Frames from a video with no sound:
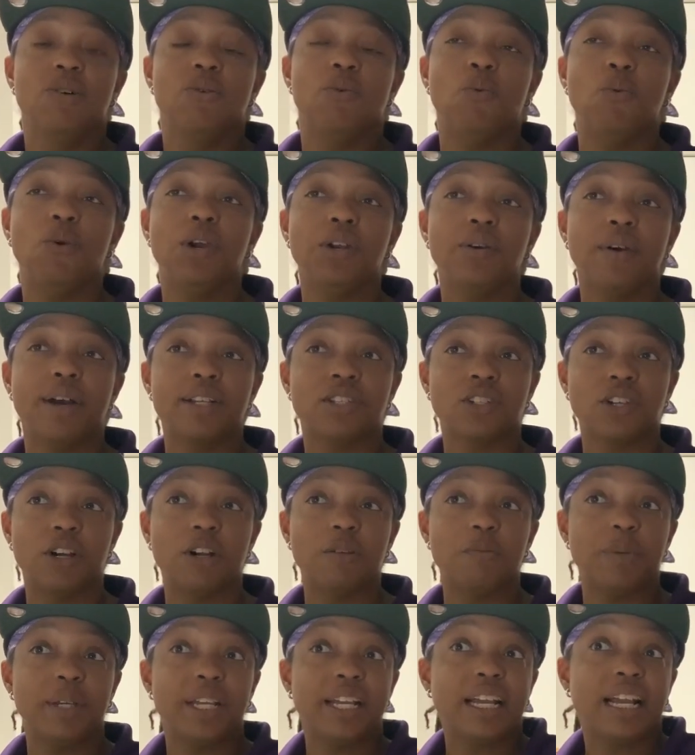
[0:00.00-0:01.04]
When do I
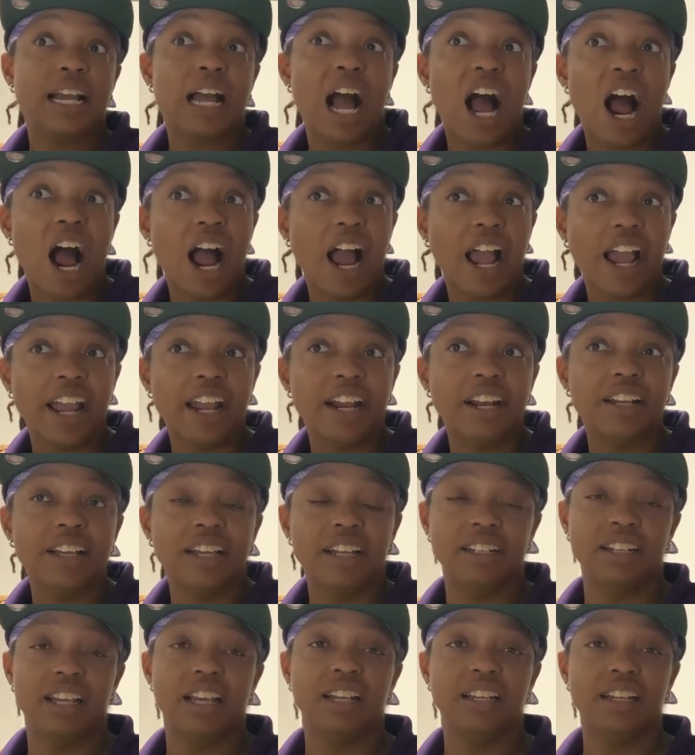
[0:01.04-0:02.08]
start being kind
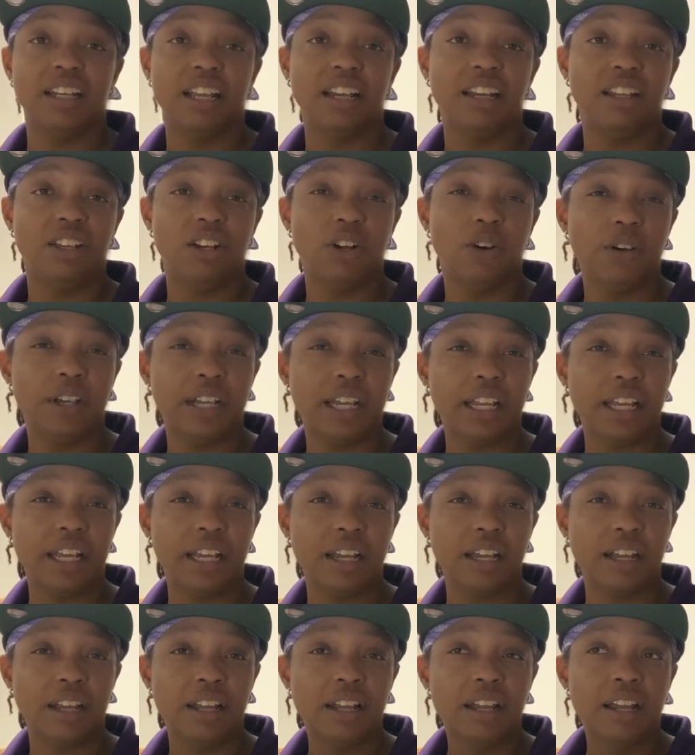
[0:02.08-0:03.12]
and
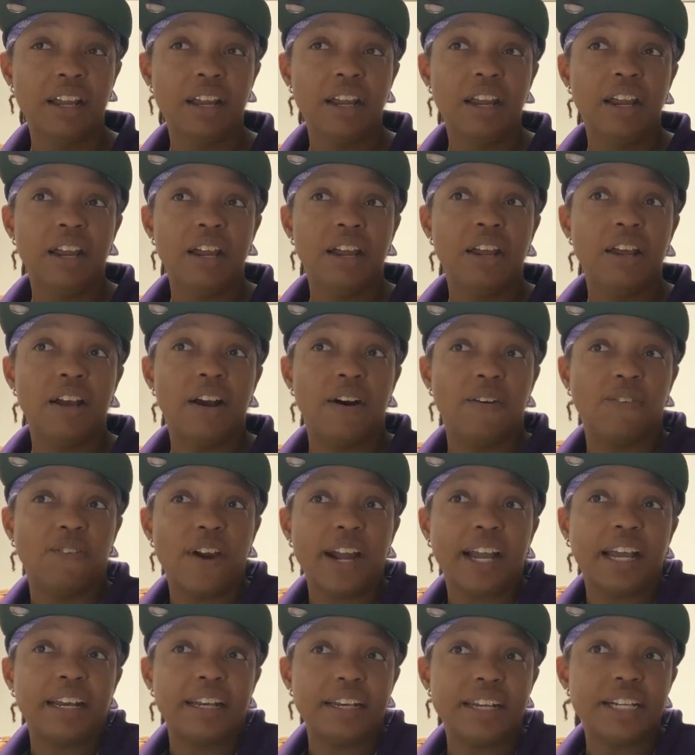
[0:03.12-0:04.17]
getting a
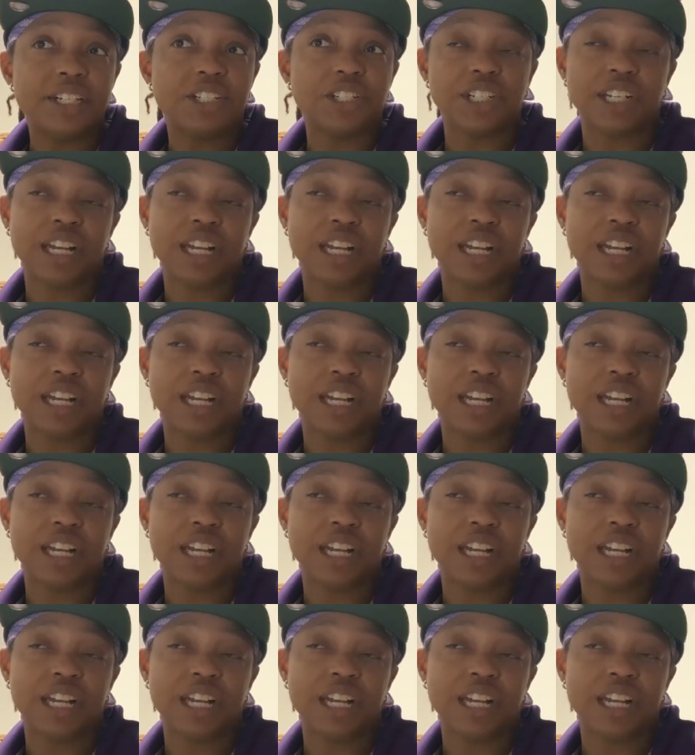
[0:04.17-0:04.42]
recognition?